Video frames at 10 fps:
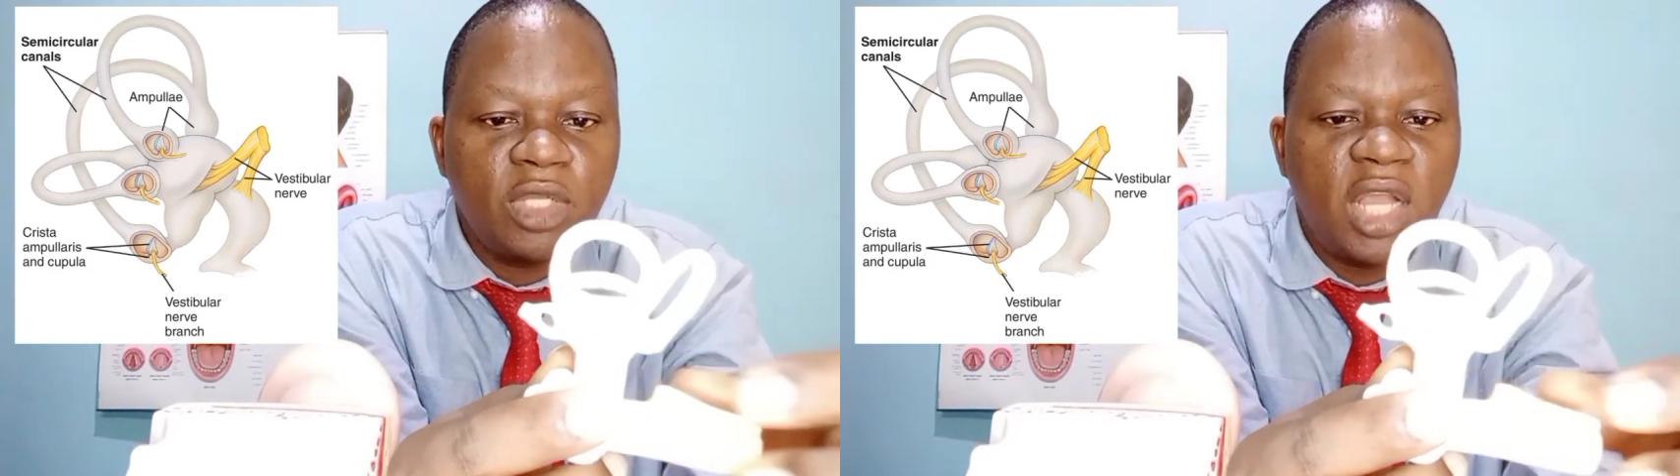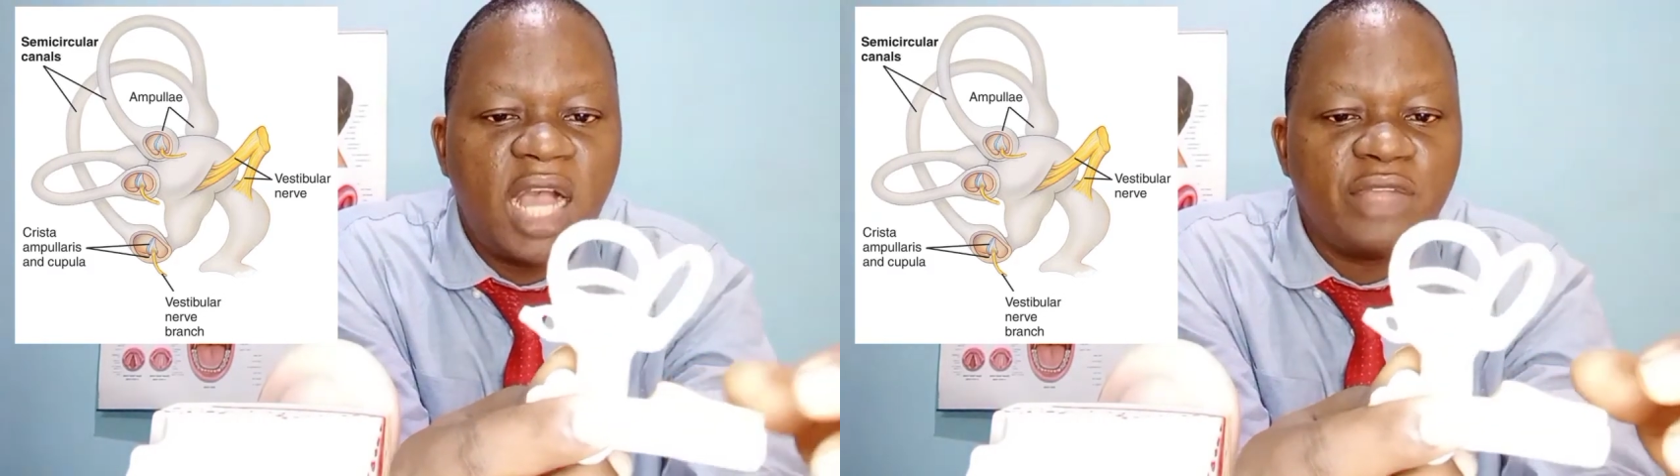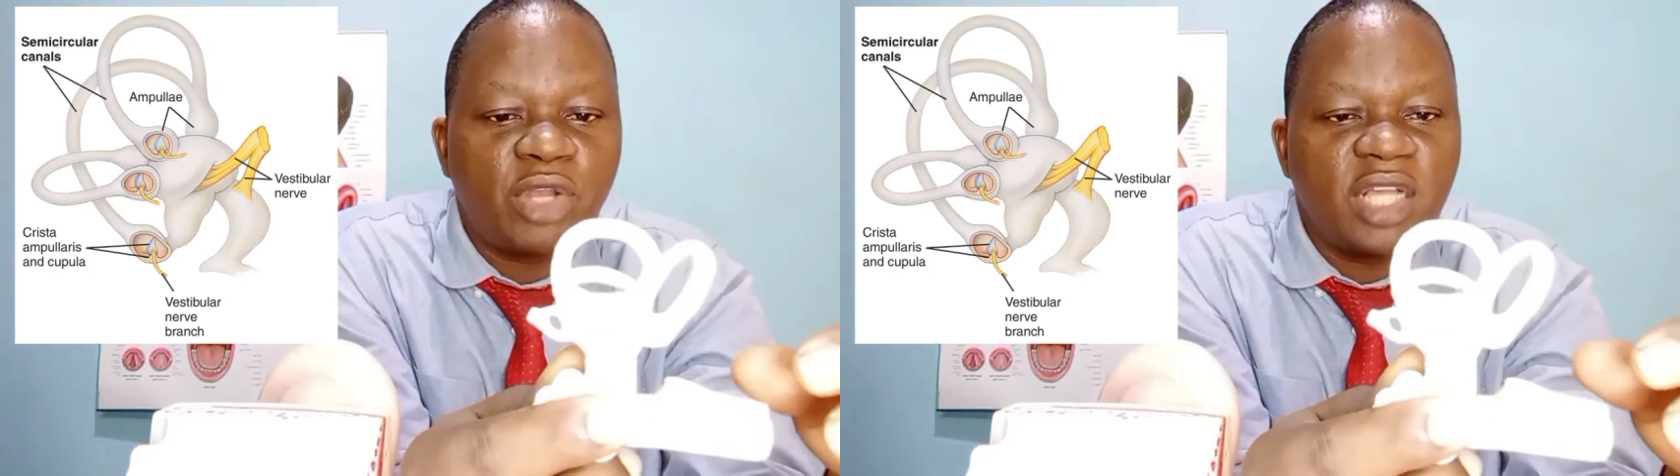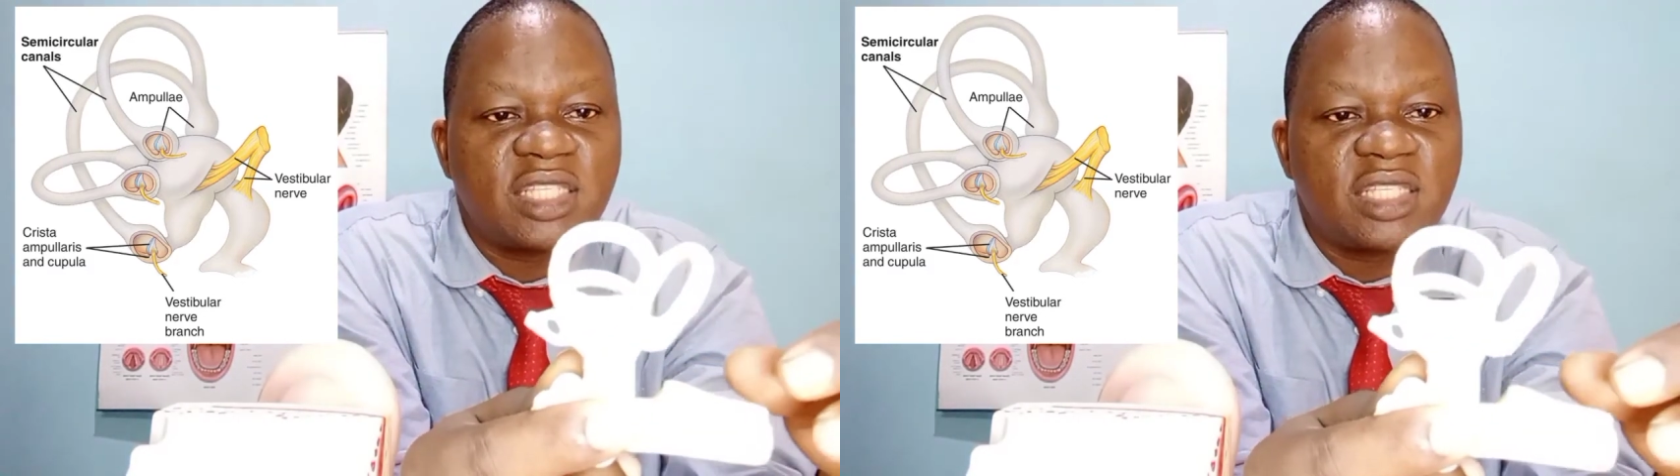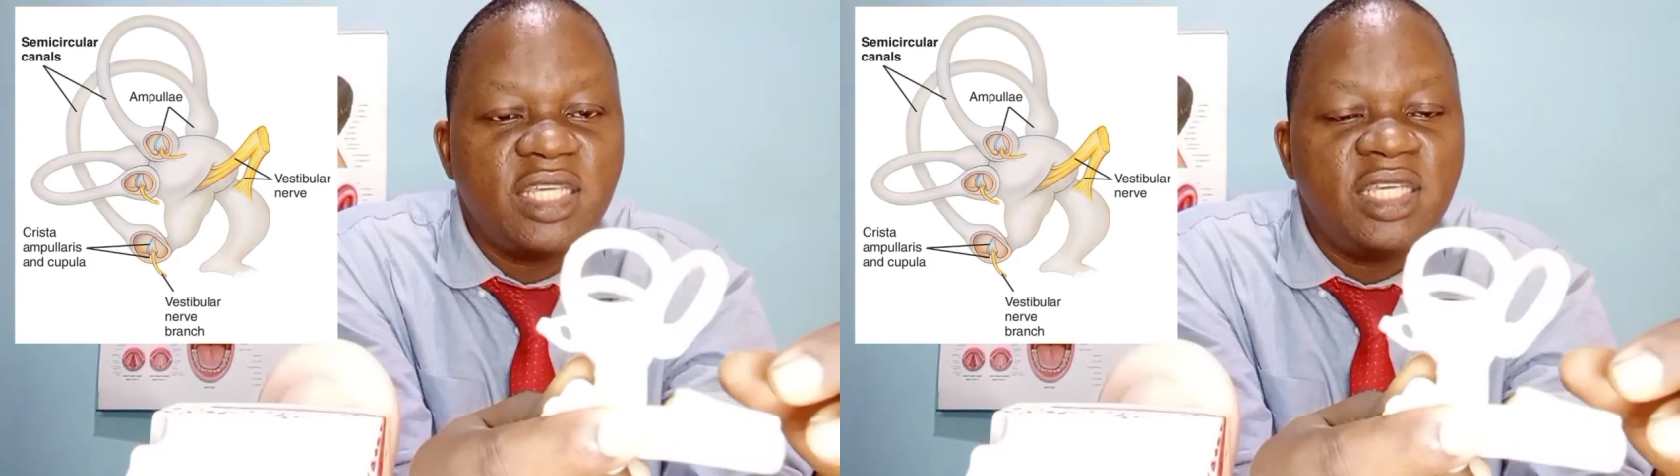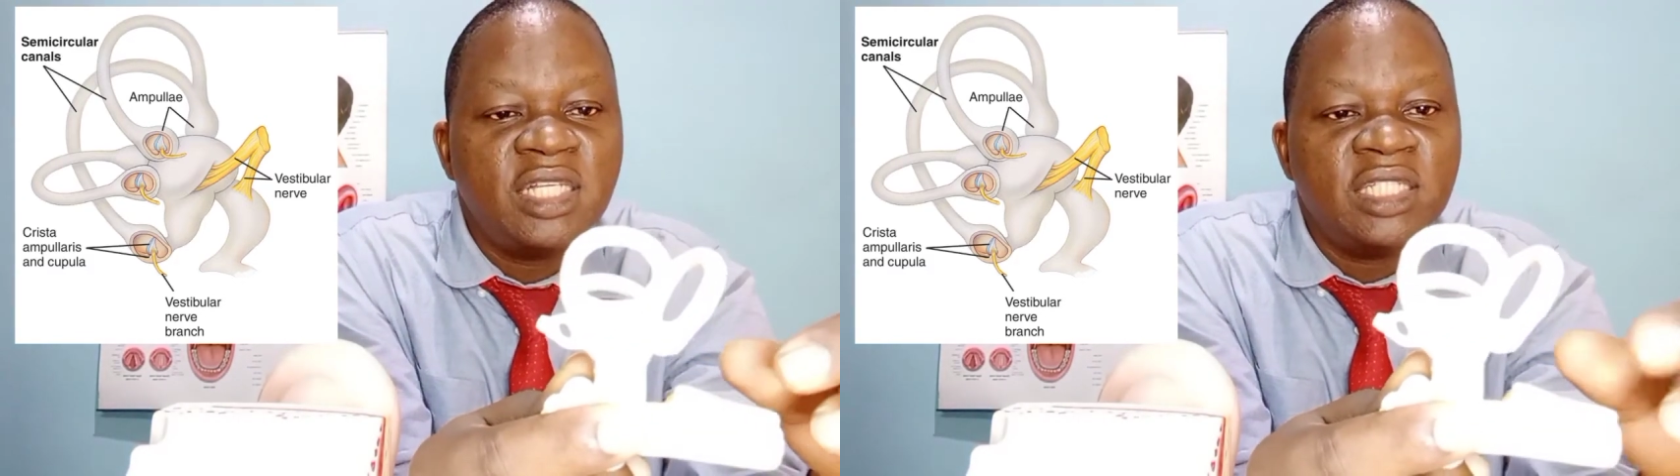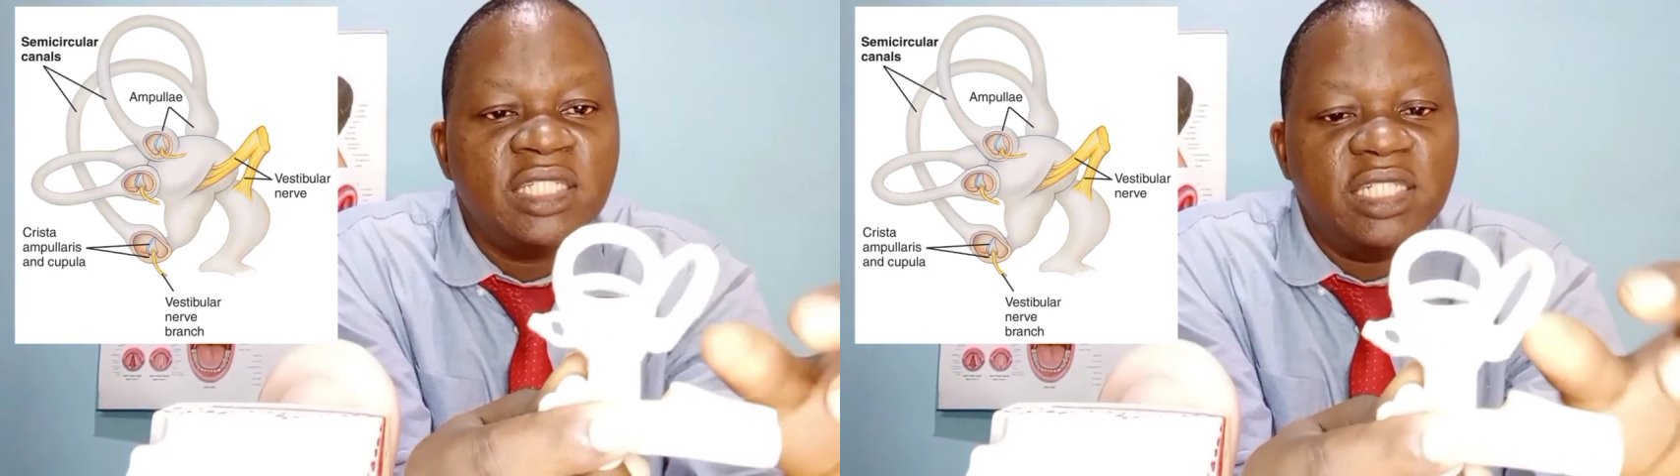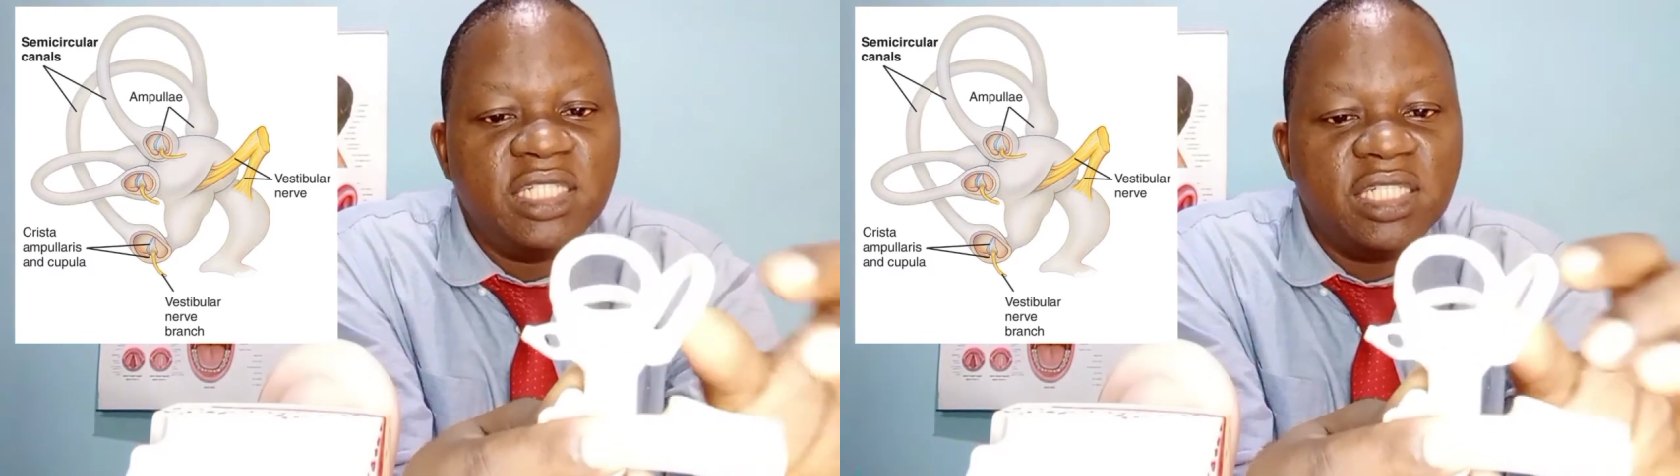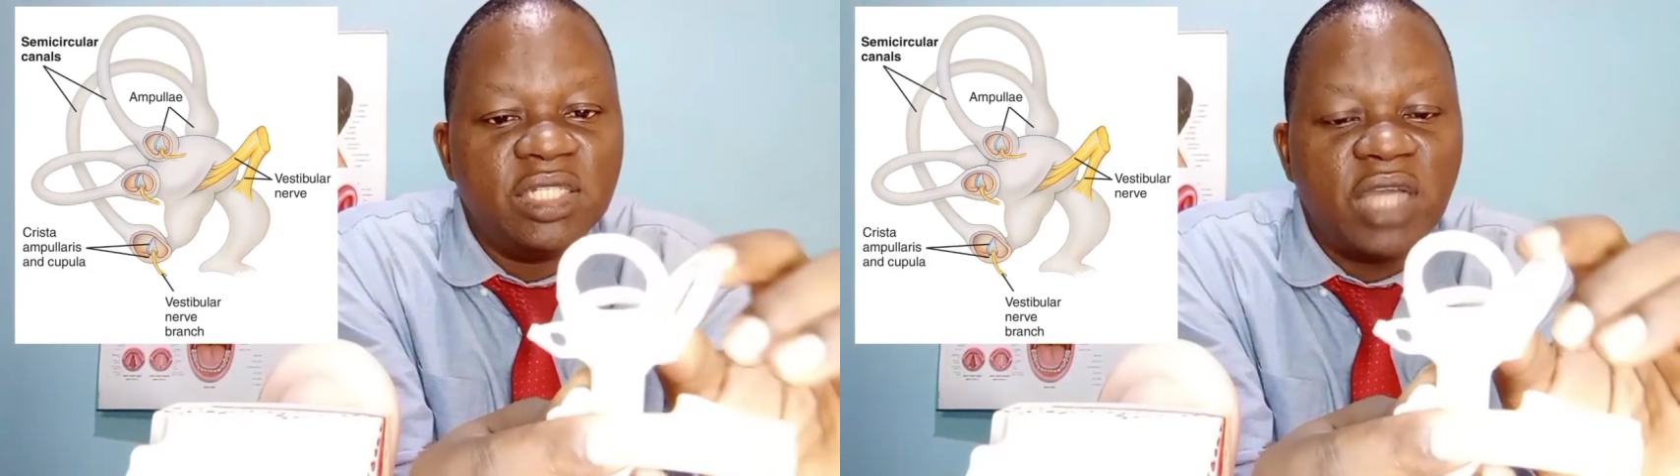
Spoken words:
And you can see the